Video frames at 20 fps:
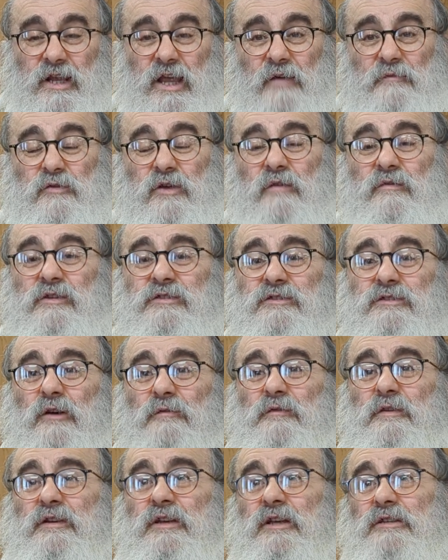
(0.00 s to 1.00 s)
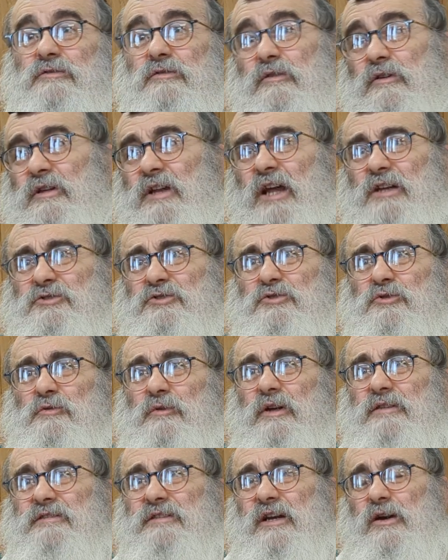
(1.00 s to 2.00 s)
If you have a sofek isur, you're not
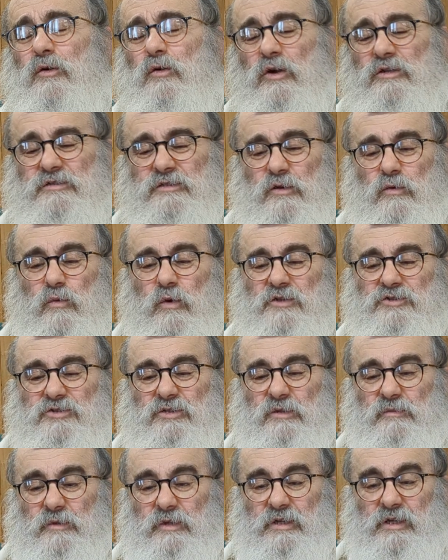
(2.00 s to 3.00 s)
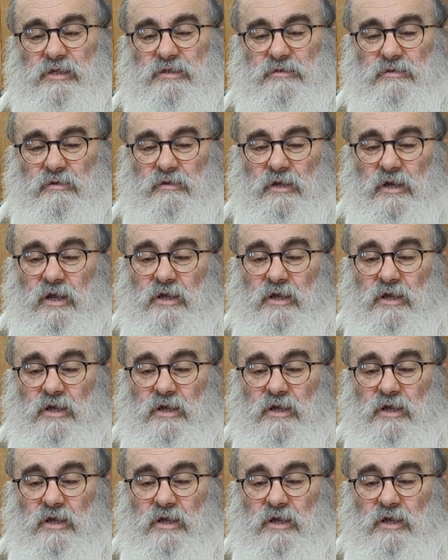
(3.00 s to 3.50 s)
sure. It's a it's a questionable isur.